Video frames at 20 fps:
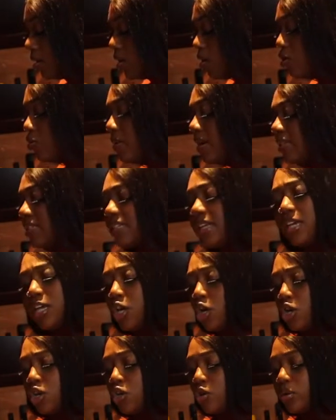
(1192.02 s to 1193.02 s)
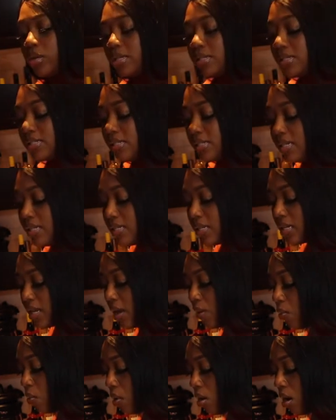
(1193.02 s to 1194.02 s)
You might say, you didn't season
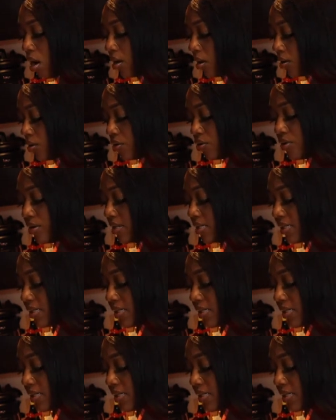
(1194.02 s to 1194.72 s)
that water. You didn't